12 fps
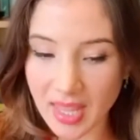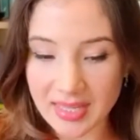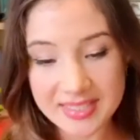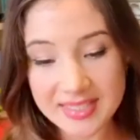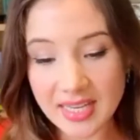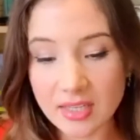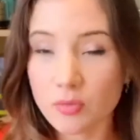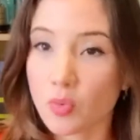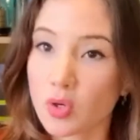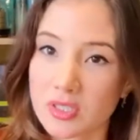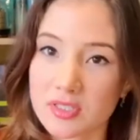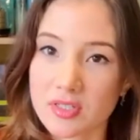The second
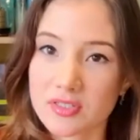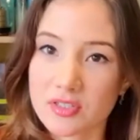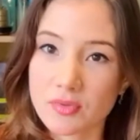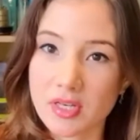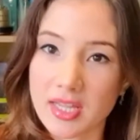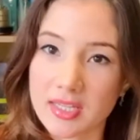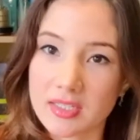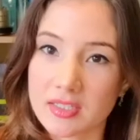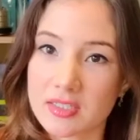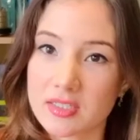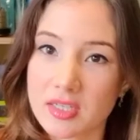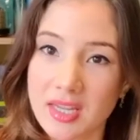one is also
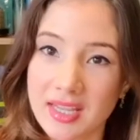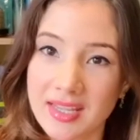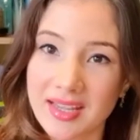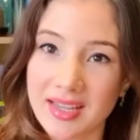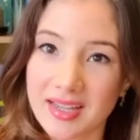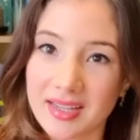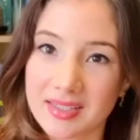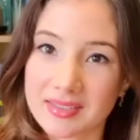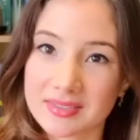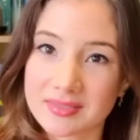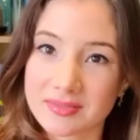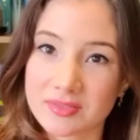related
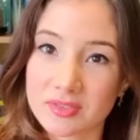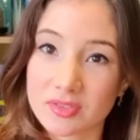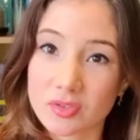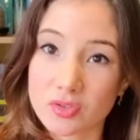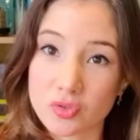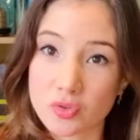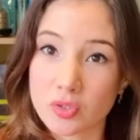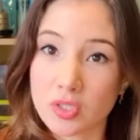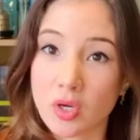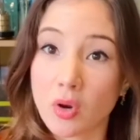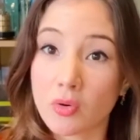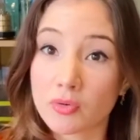to the
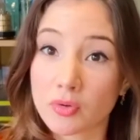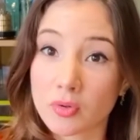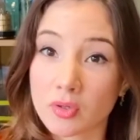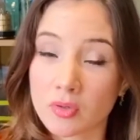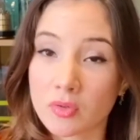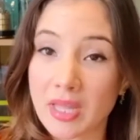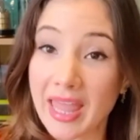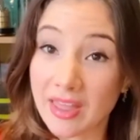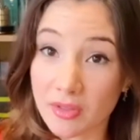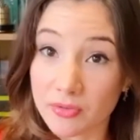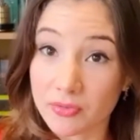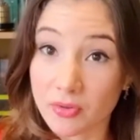overall
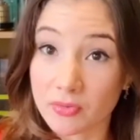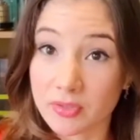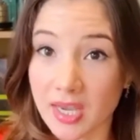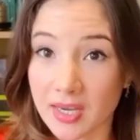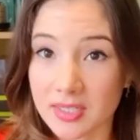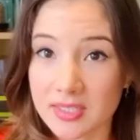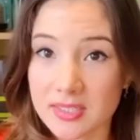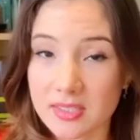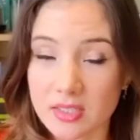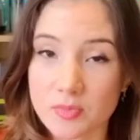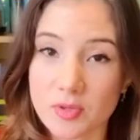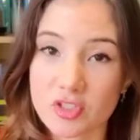health of the eyes,
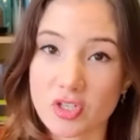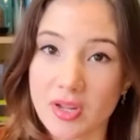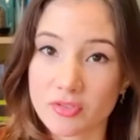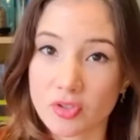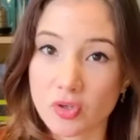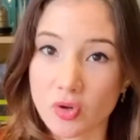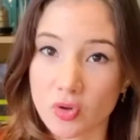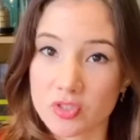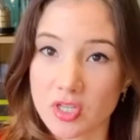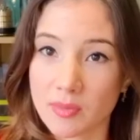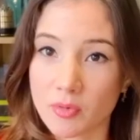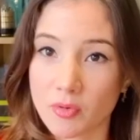especially after a long
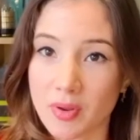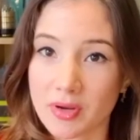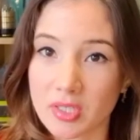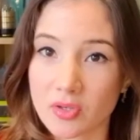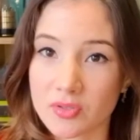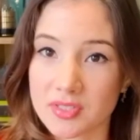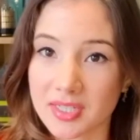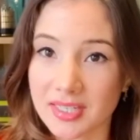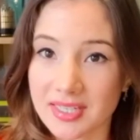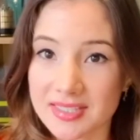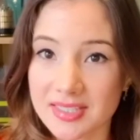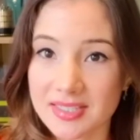time of wearing contact
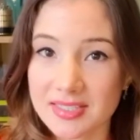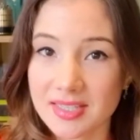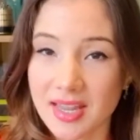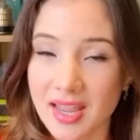lenses.